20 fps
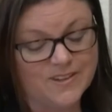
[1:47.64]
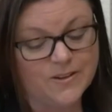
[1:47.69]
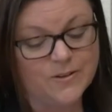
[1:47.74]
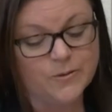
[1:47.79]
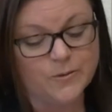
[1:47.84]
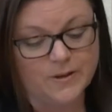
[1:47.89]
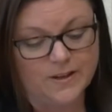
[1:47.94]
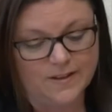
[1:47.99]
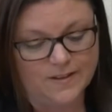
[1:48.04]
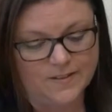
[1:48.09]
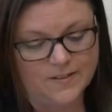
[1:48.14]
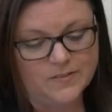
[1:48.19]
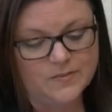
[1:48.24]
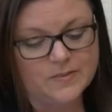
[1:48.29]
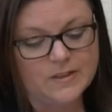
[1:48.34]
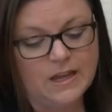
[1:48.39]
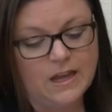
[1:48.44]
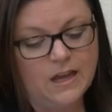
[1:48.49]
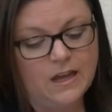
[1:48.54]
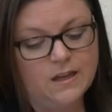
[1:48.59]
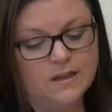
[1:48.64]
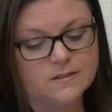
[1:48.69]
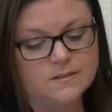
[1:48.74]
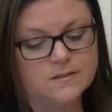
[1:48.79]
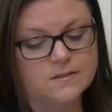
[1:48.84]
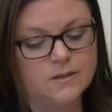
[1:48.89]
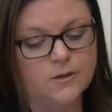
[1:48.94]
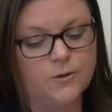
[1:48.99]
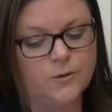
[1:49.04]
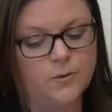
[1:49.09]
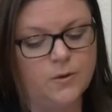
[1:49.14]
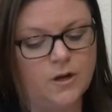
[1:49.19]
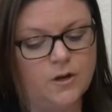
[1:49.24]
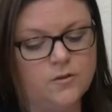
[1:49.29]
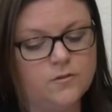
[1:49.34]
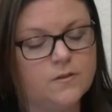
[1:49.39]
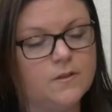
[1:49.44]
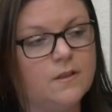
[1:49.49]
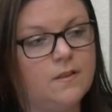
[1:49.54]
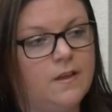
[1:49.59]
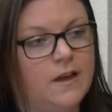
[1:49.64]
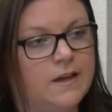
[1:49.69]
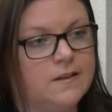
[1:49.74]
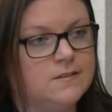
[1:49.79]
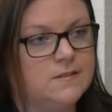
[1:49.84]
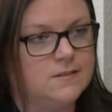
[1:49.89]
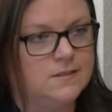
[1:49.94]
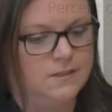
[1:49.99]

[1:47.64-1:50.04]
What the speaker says: Okay. So over the last